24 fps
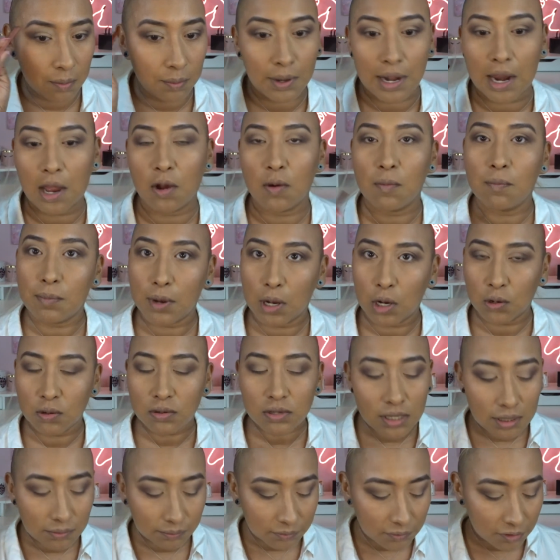brow bone
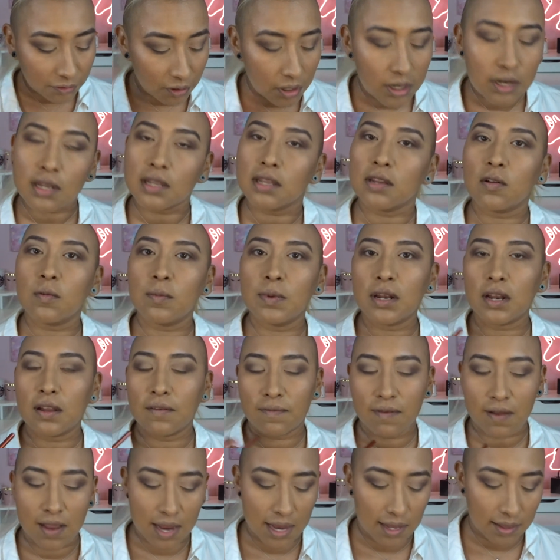for a little bit of
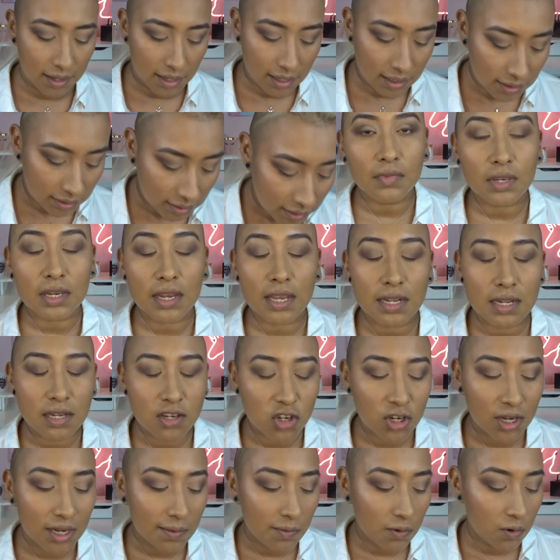highlight. And the
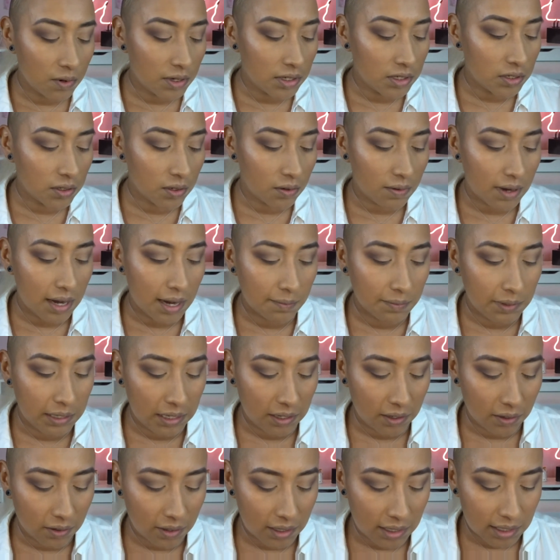shade I'm going to grab
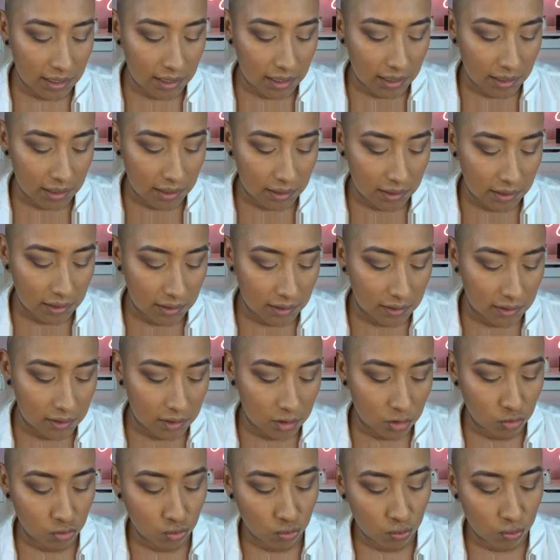here
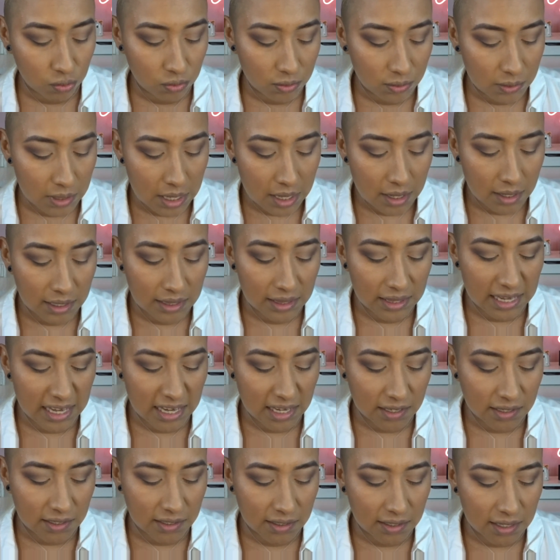is
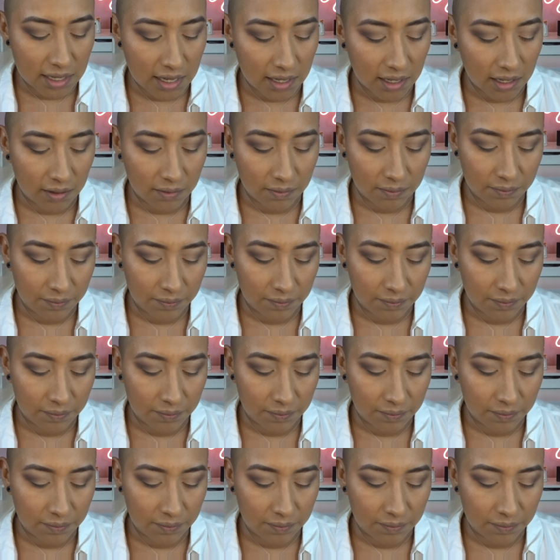Lace Teddy.